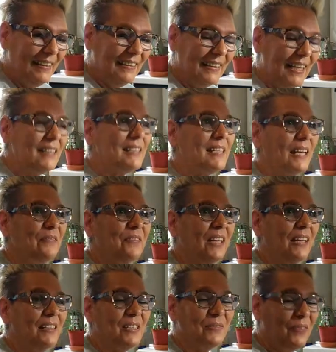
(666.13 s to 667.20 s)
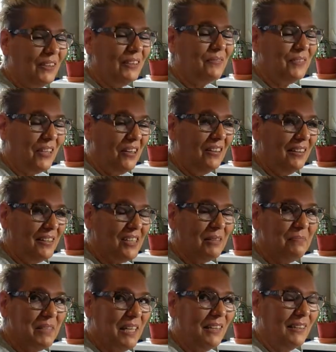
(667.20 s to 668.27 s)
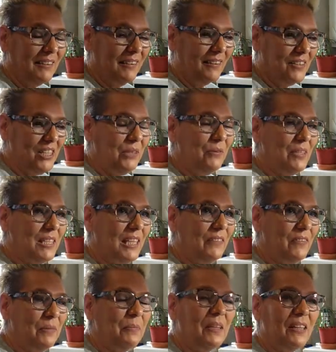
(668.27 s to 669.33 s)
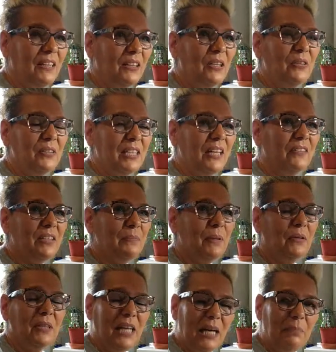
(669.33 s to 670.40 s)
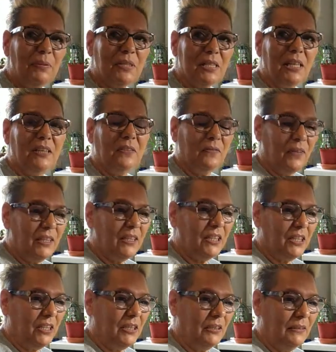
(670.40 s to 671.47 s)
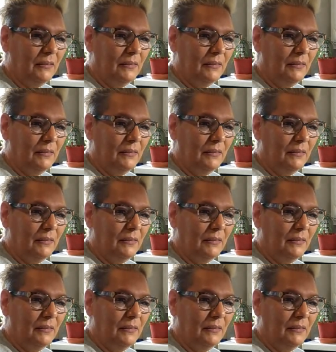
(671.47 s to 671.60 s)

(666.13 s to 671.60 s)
That Seth cat's full of knowledge, I'm telling you. She was giving me the lowdown about apple cider vinegar.